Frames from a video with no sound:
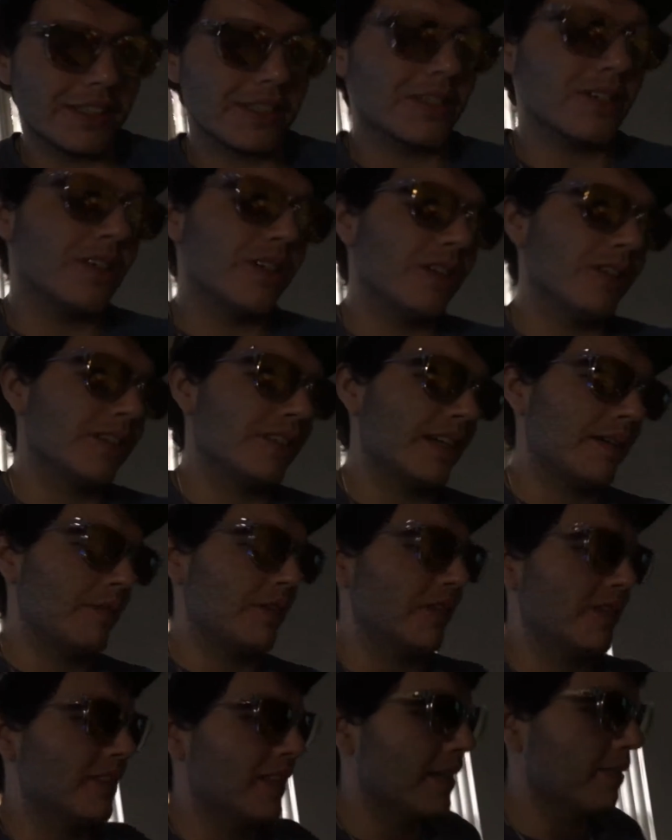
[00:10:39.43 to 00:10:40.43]
is good all the time,
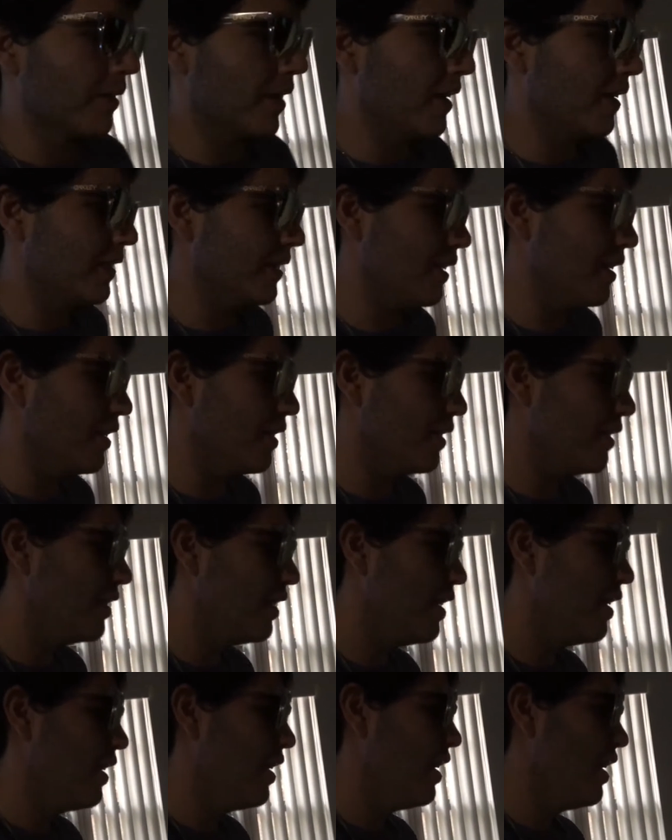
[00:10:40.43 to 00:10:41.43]
all the time, God is
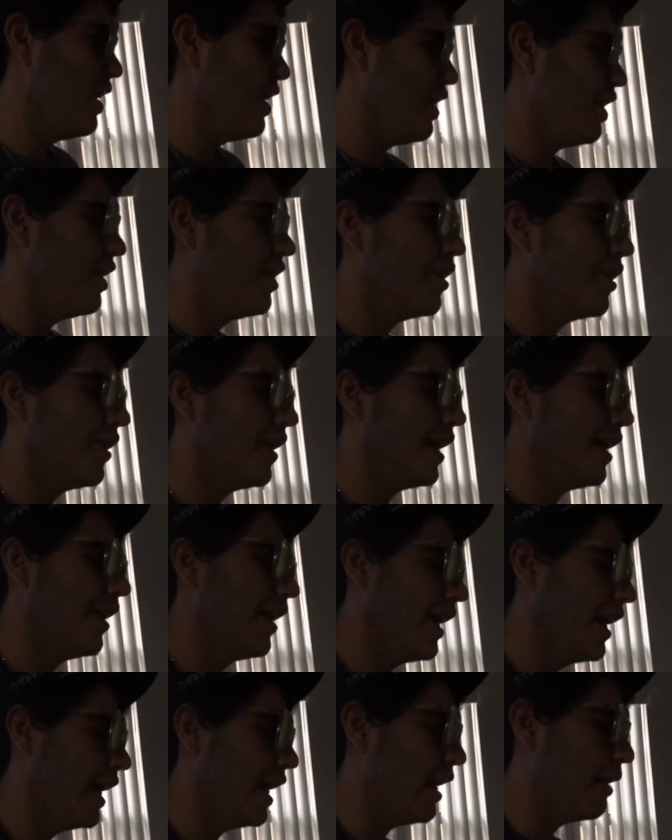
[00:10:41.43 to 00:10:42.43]
good. You know how
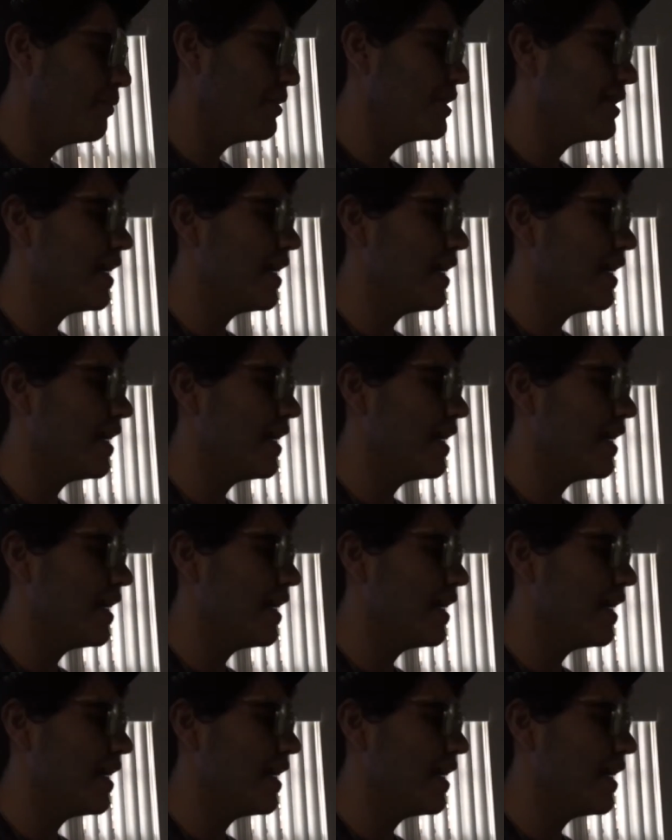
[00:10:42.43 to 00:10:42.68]
I am.